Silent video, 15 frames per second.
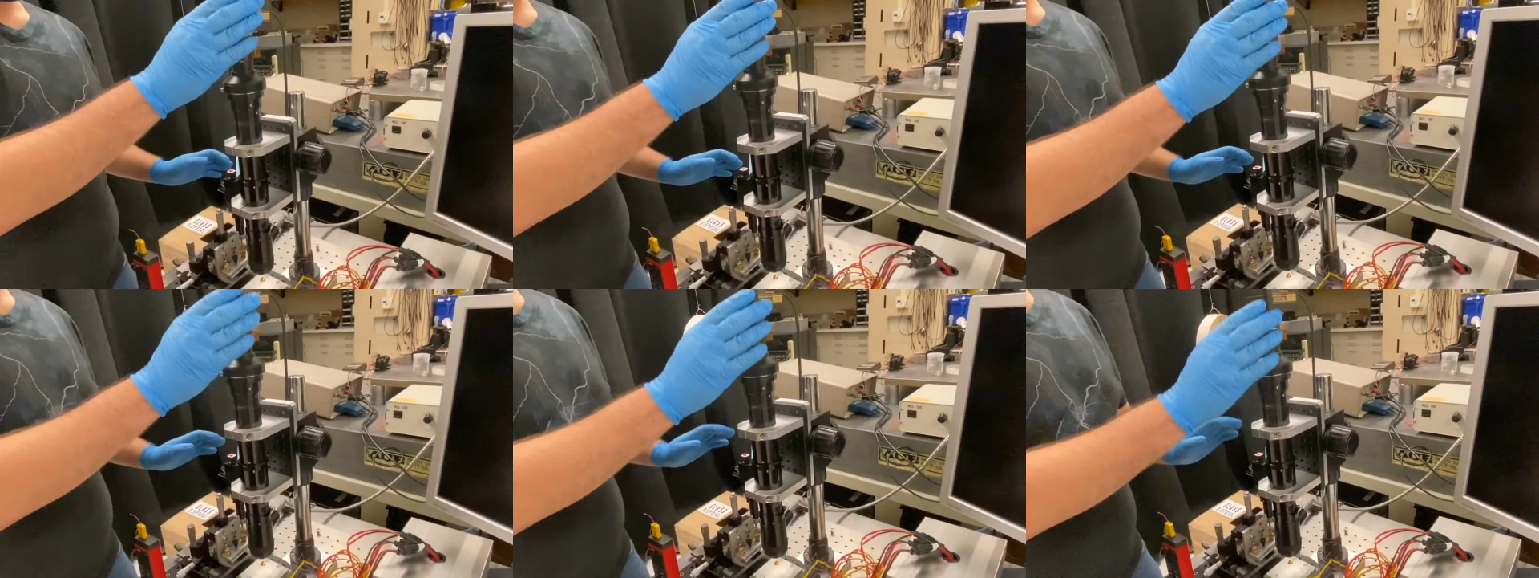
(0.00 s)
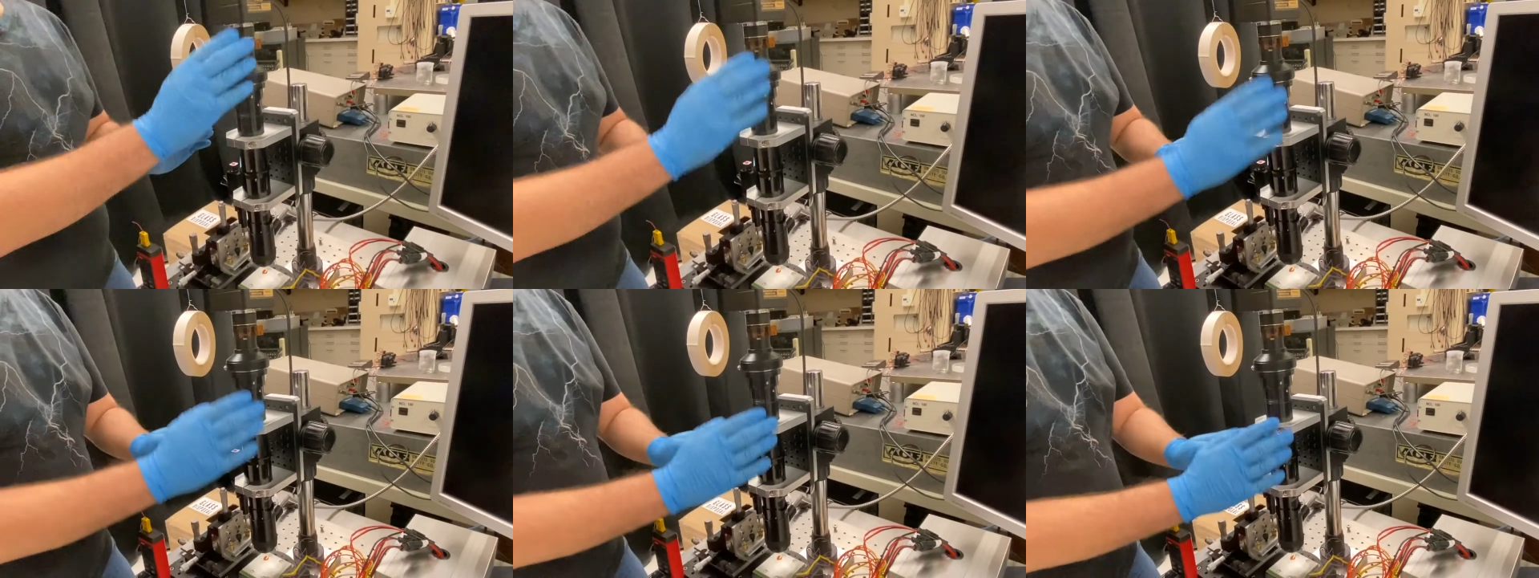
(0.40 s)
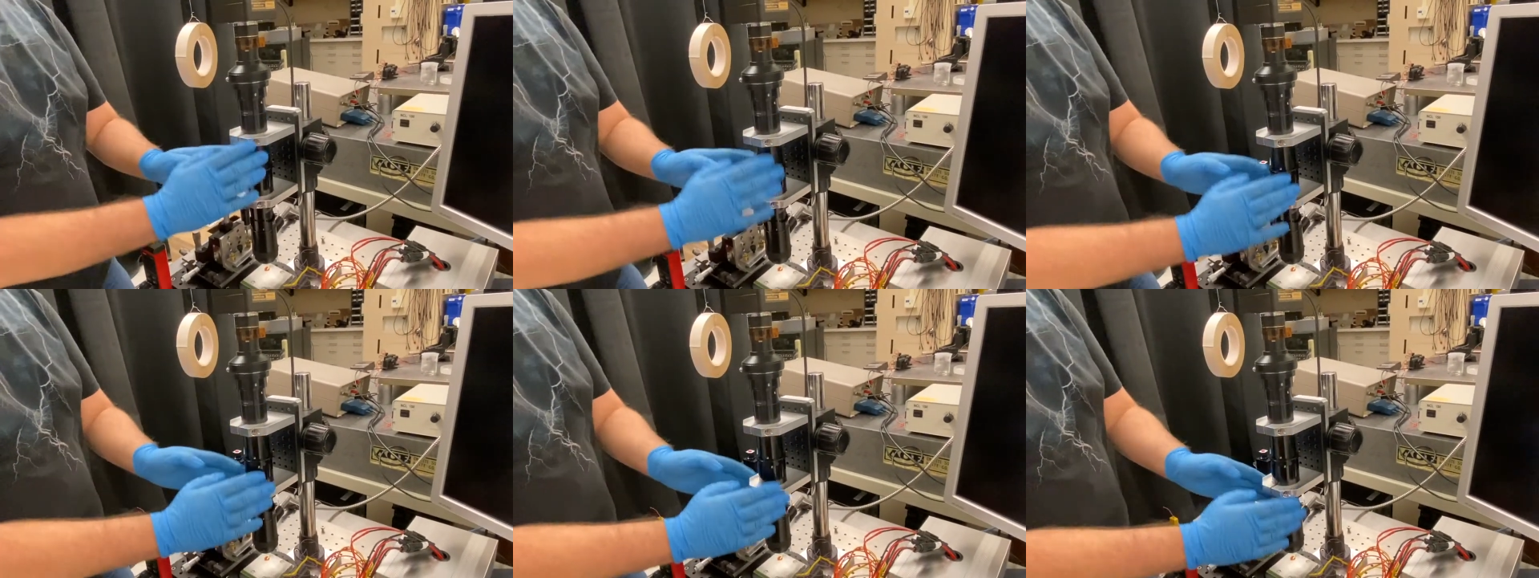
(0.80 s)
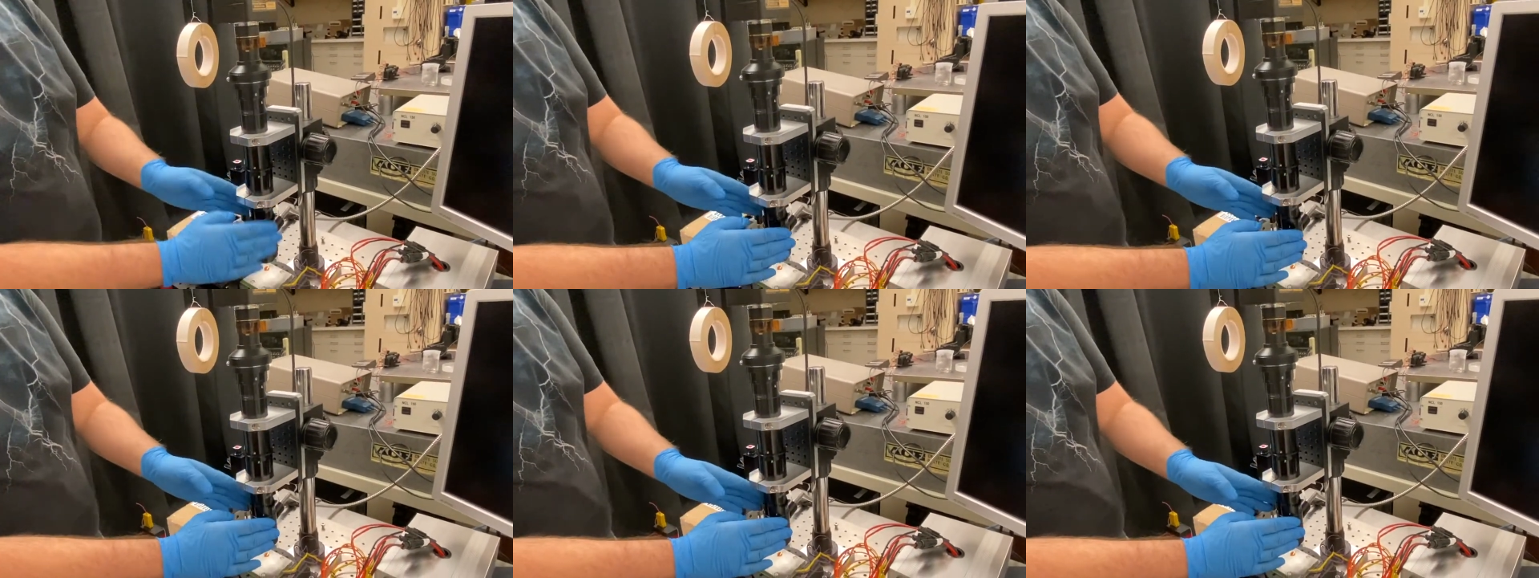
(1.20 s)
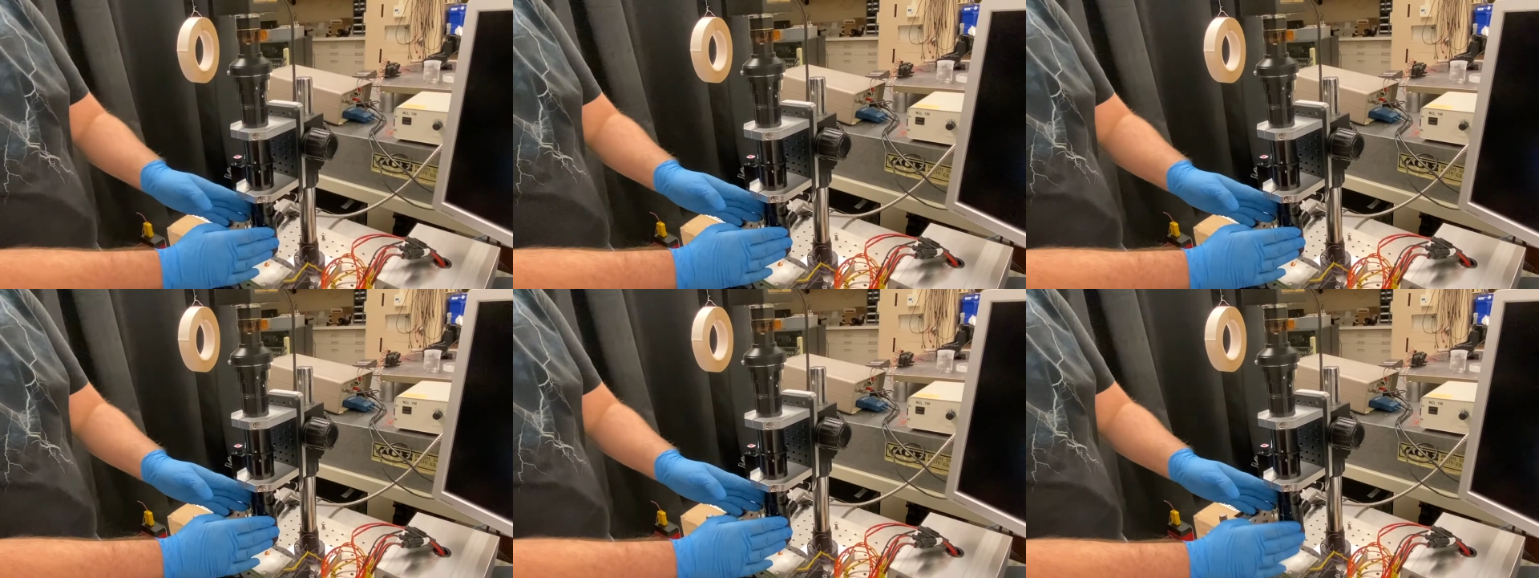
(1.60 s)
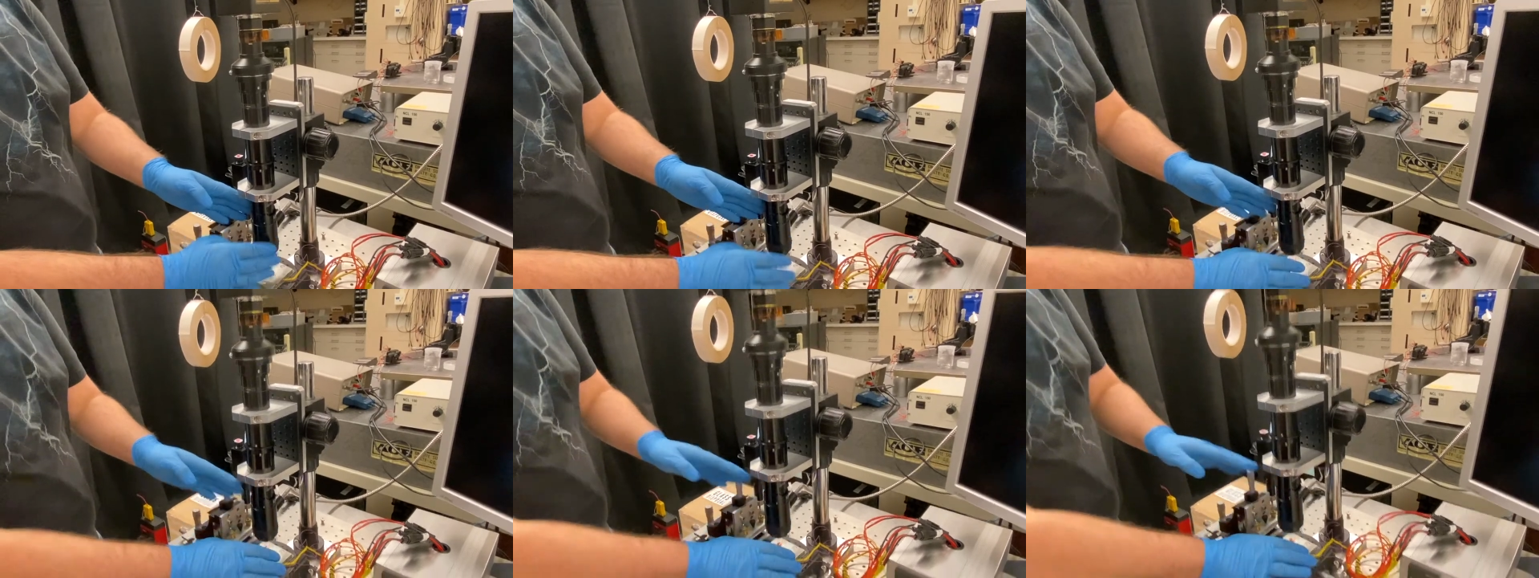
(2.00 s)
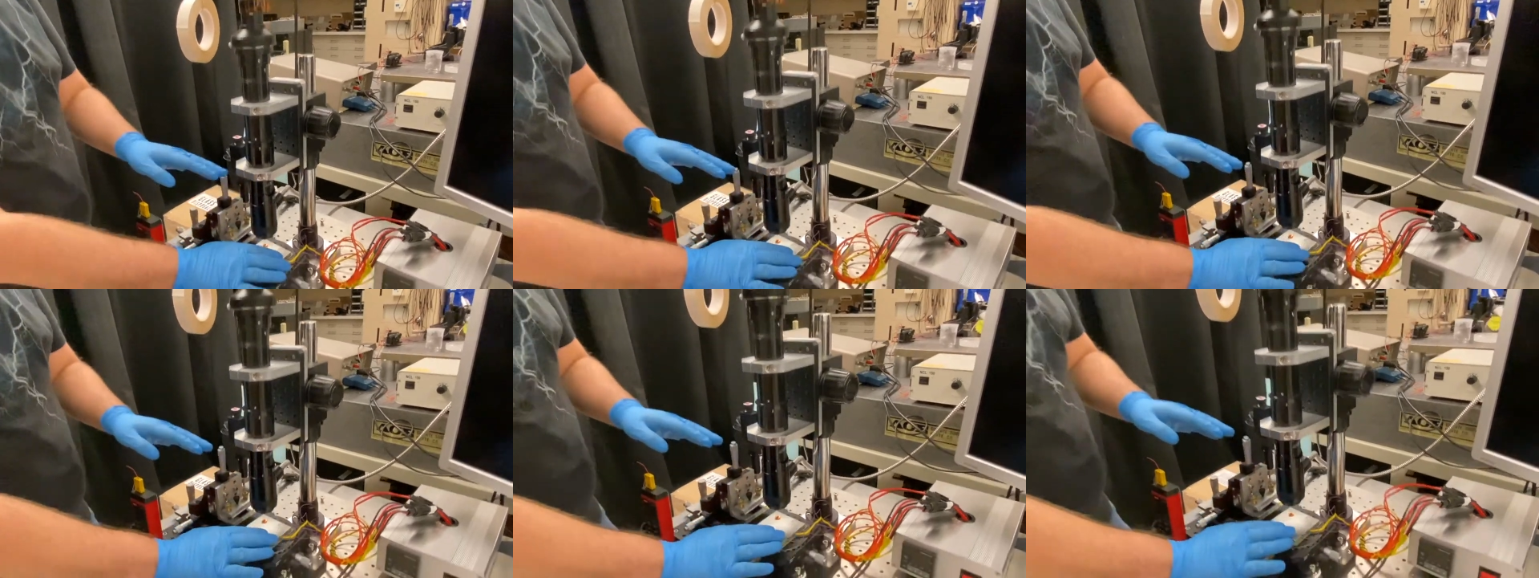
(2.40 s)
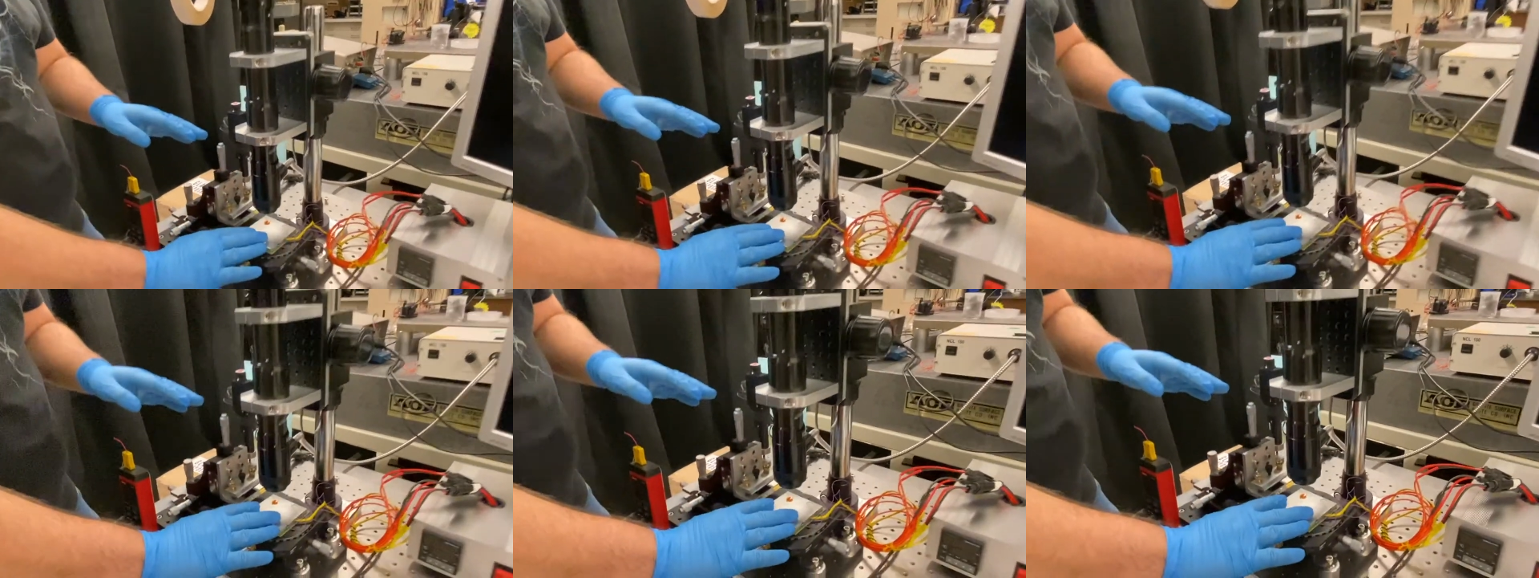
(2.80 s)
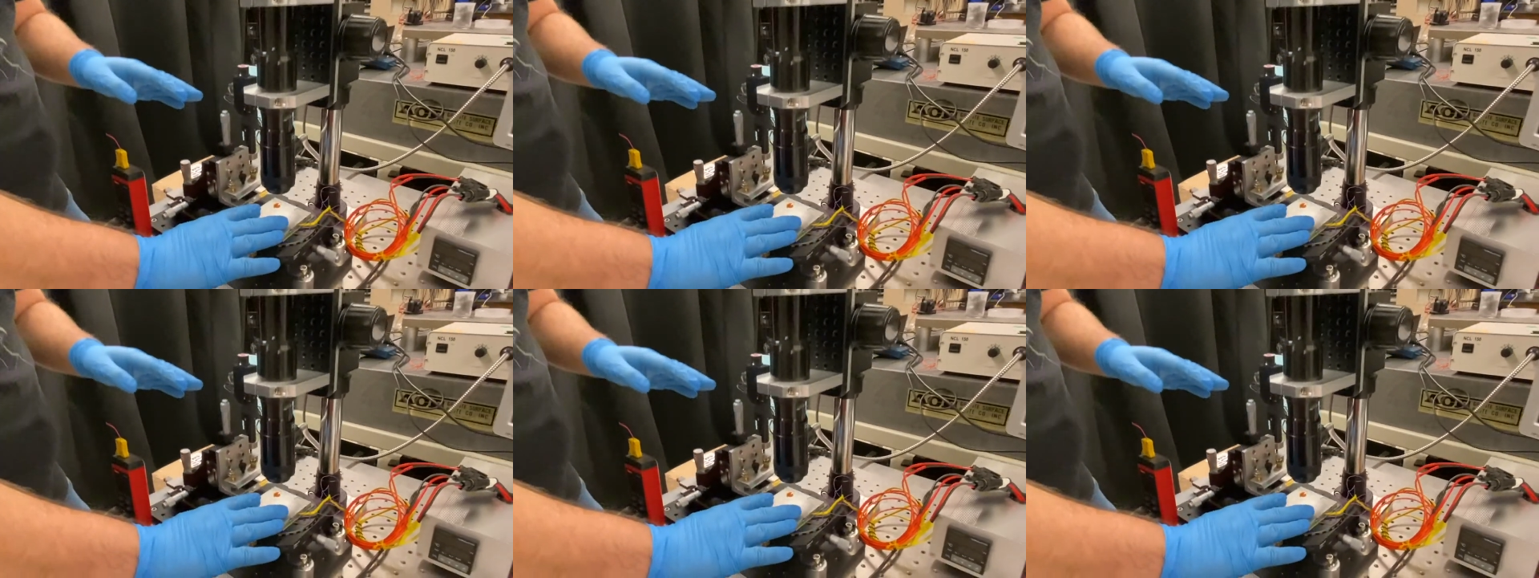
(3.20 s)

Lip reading: Nobody's mouth can be seen.